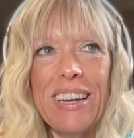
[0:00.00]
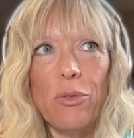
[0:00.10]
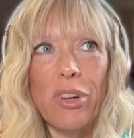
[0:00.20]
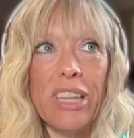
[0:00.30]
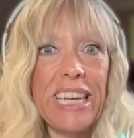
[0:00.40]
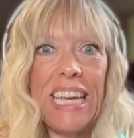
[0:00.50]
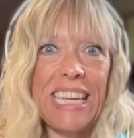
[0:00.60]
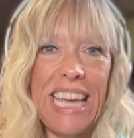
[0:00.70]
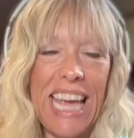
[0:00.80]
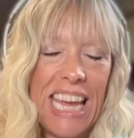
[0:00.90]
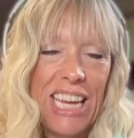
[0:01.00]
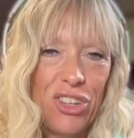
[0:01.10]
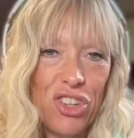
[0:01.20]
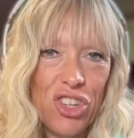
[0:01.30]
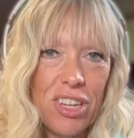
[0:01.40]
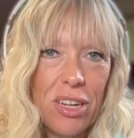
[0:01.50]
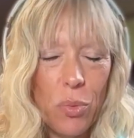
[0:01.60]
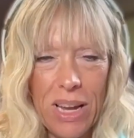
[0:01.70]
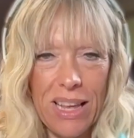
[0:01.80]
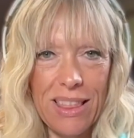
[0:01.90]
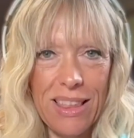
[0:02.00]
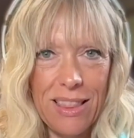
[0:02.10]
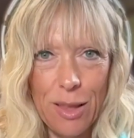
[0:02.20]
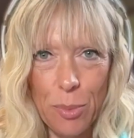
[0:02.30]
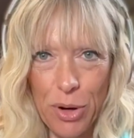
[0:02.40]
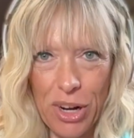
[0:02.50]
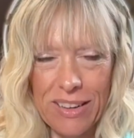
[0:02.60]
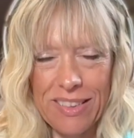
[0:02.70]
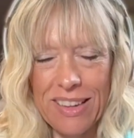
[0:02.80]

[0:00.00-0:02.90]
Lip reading: really engage with the books,